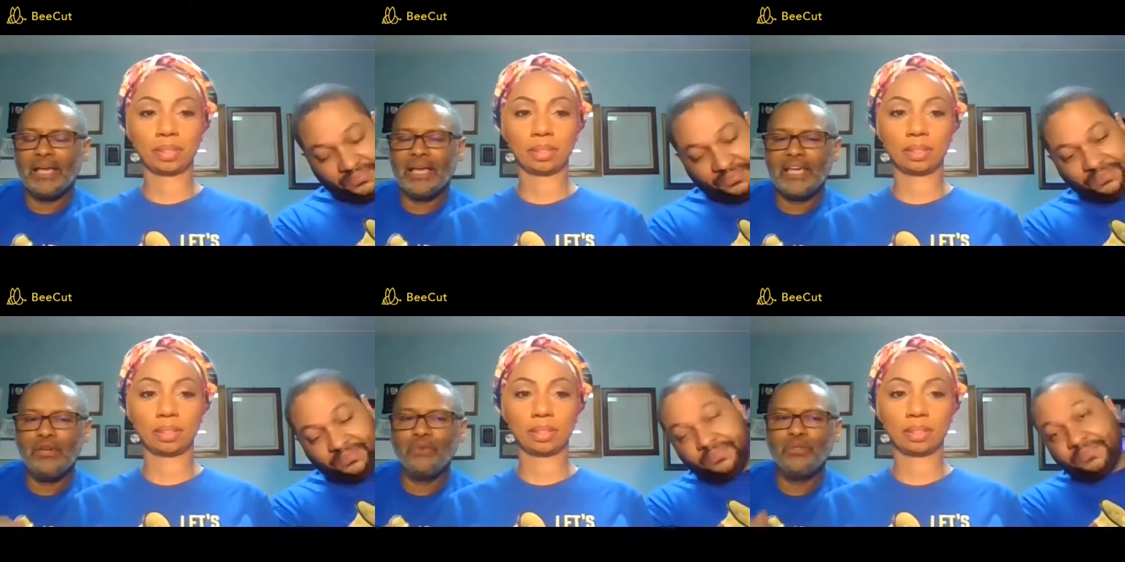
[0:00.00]

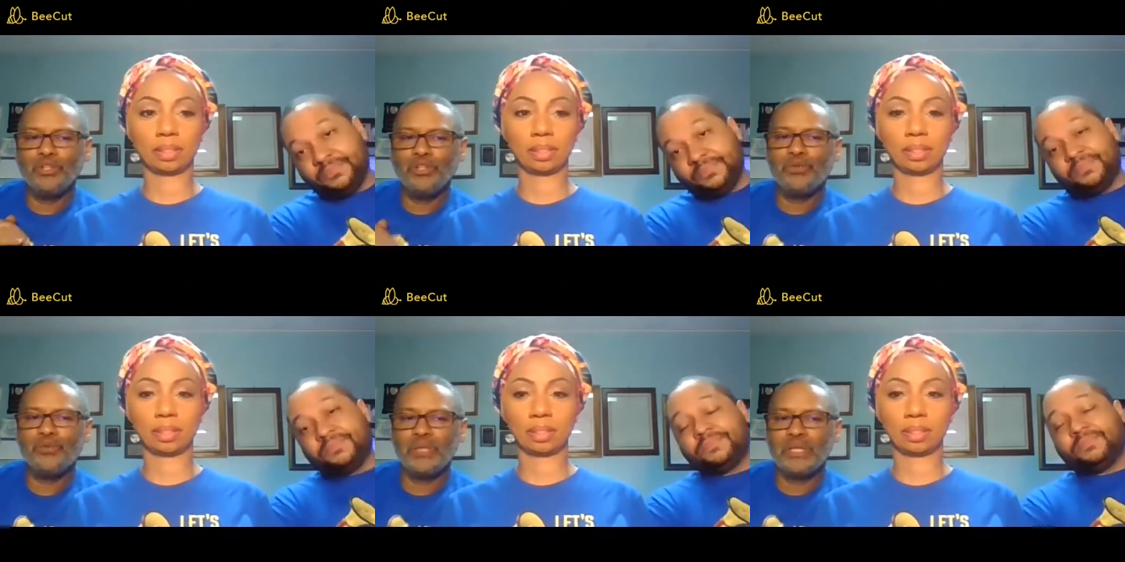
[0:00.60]
Speaker 1: he would
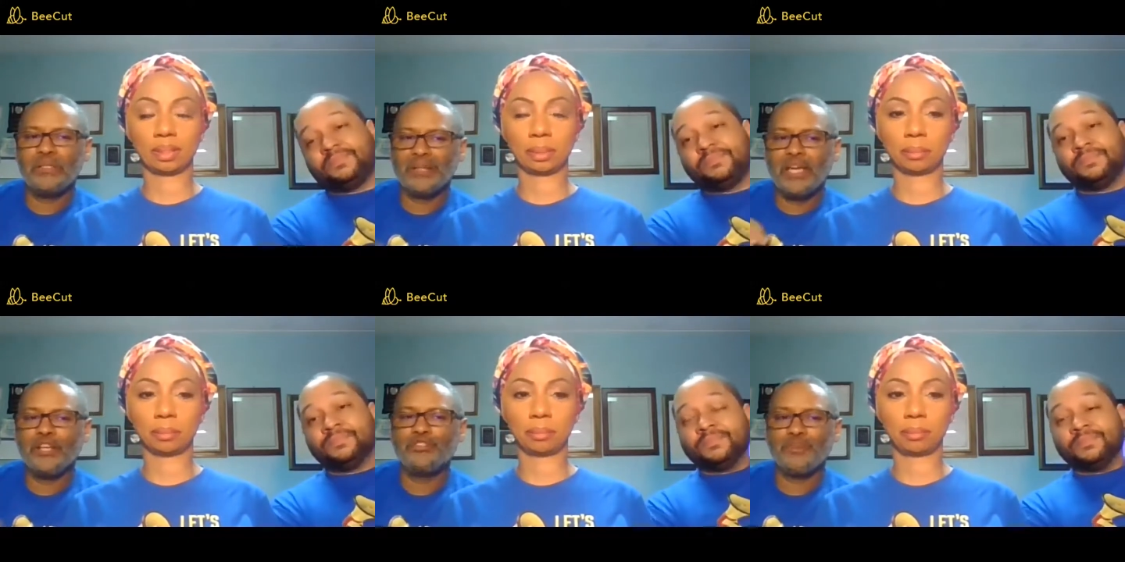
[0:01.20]
do these
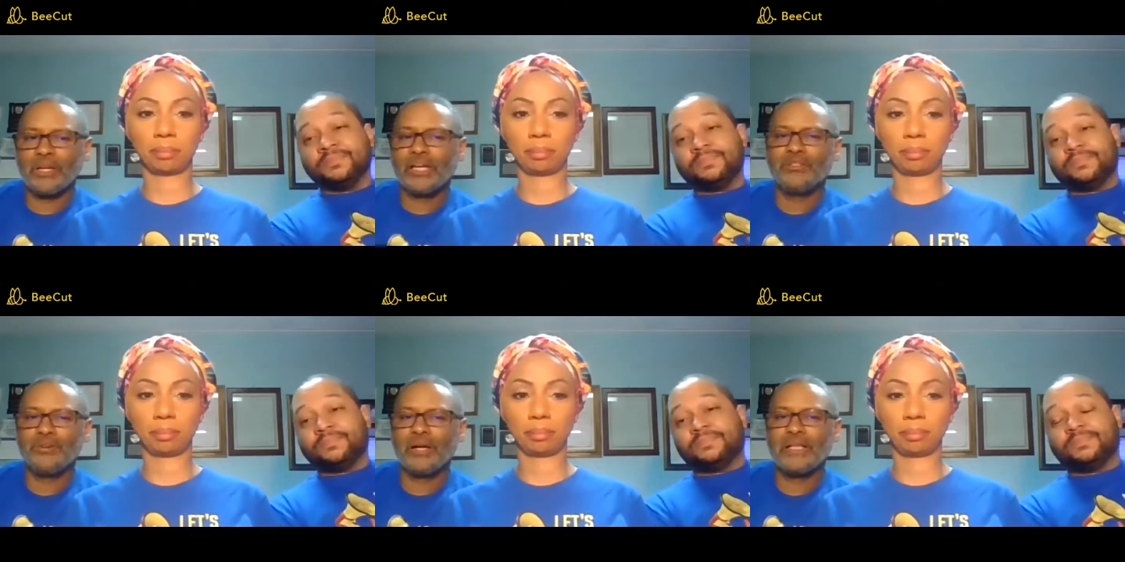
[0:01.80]
intricate
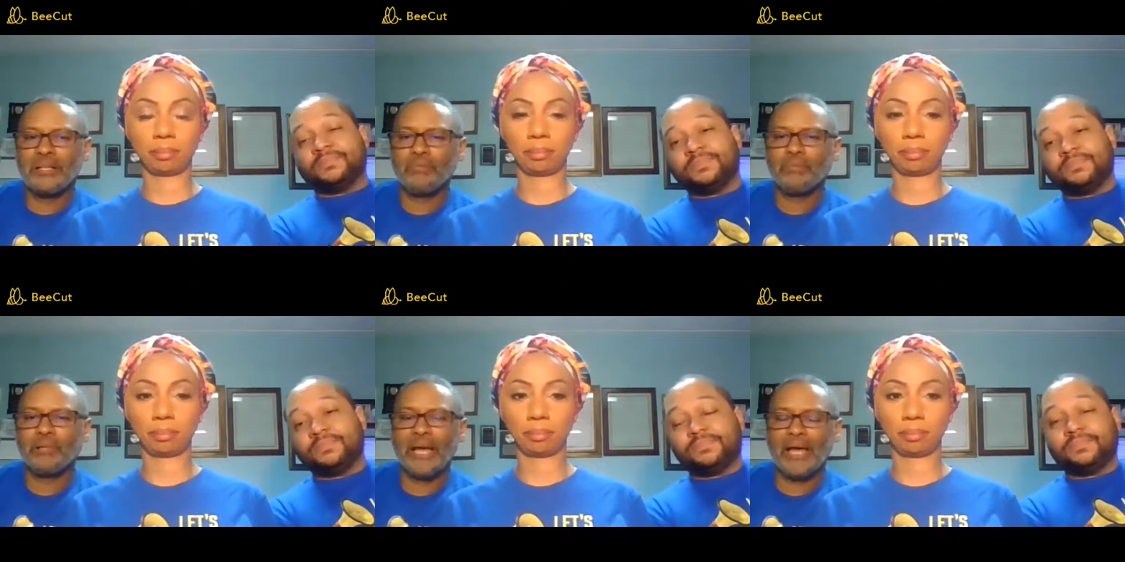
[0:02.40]
drawings and
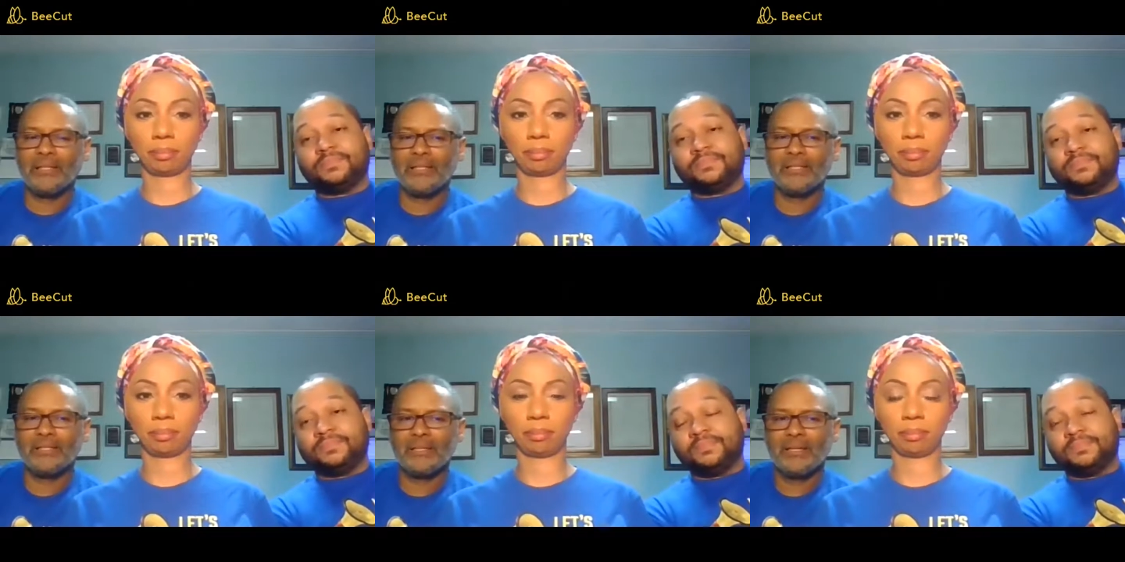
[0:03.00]

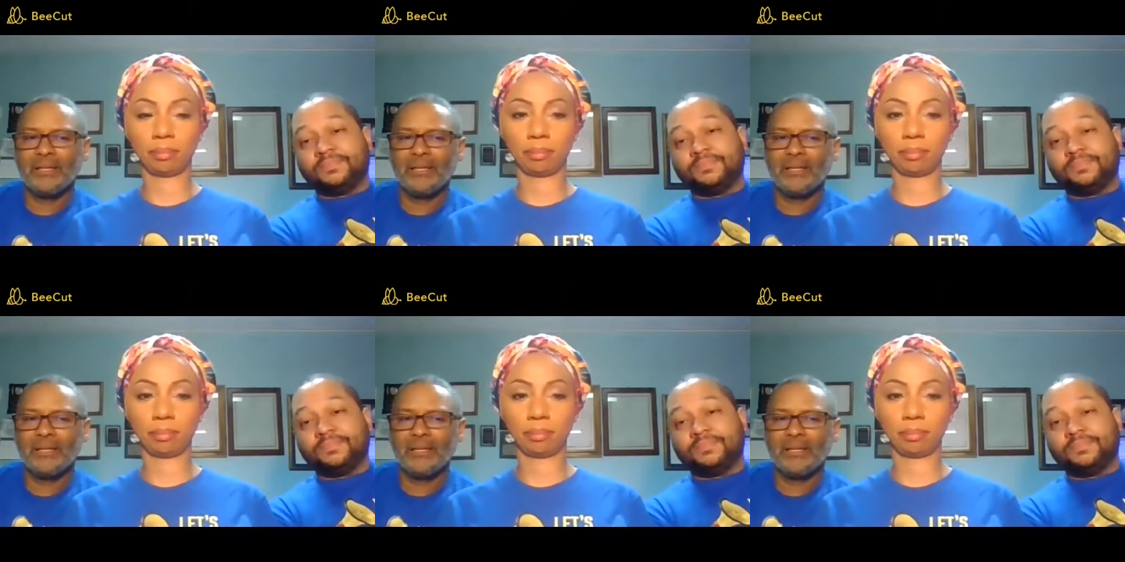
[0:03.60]
plans. Mm-hmm.